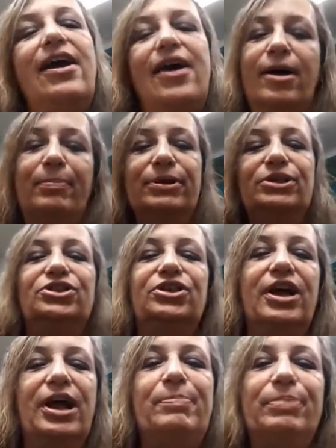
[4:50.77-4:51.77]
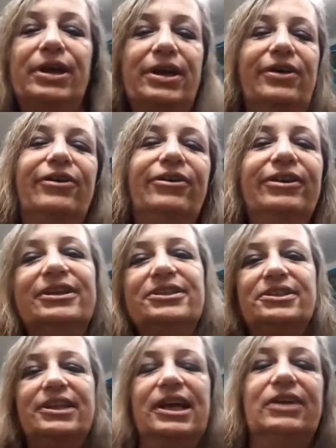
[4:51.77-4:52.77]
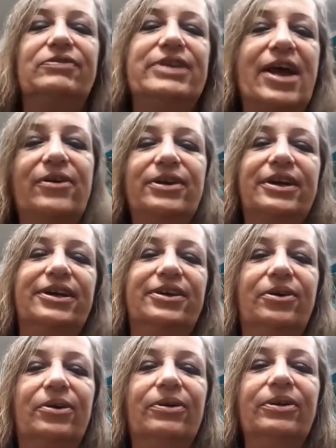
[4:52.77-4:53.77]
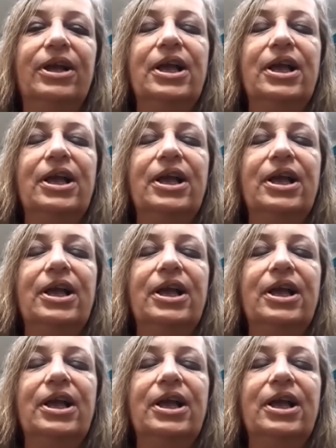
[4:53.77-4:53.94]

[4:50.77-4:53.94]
up a hill instead of down a hill.